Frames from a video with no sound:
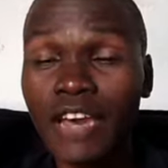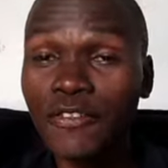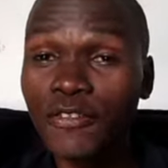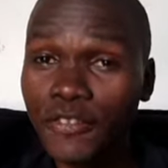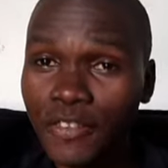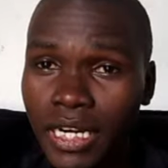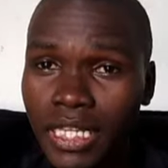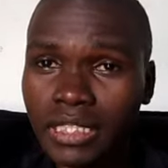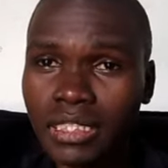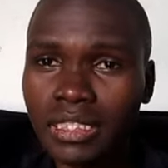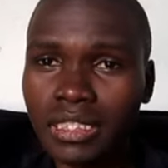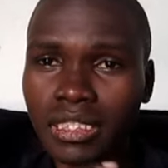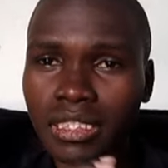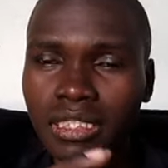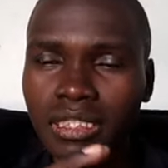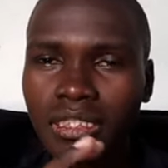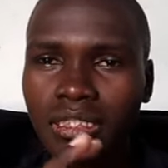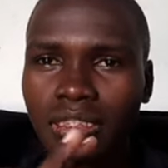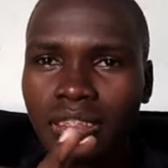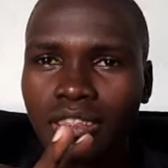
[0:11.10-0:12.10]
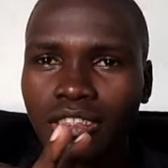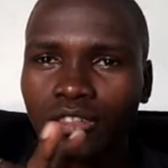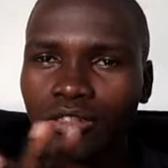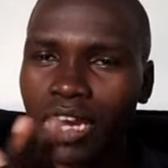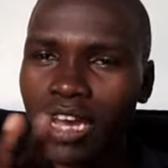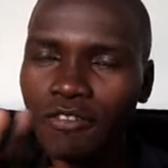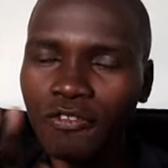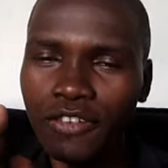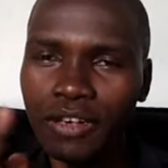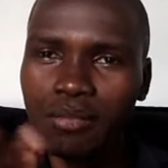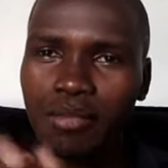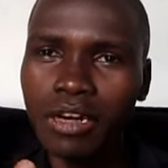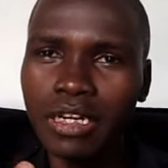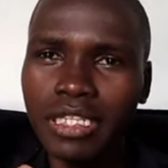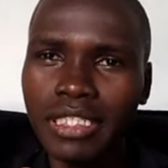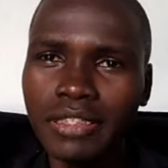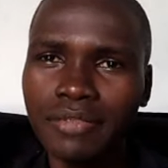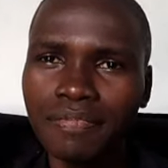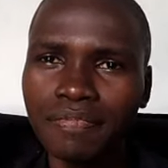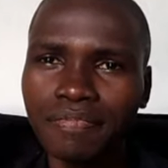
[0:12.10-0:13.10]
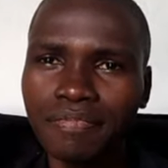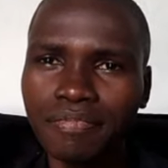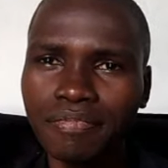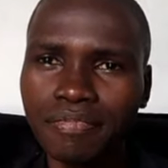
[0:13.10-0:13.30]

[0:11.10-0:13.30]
a friend to everybody.